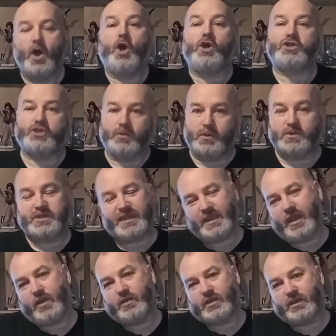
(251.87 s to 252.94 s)
So we'll see
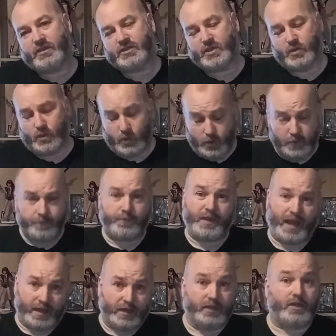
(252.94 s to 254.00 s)
how things go,
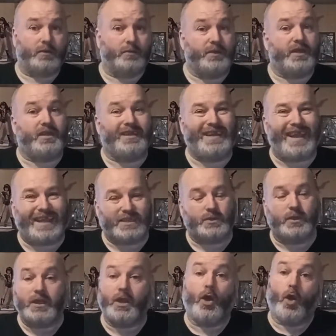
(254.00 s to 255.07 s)
and I'll update you next
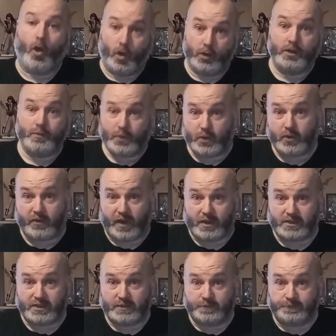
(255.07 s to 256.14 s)
week on the
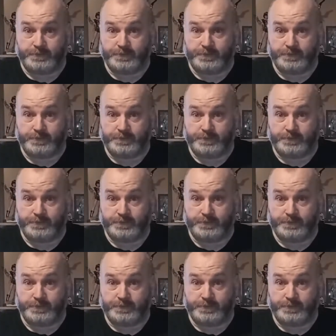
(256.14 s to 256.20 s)
progress.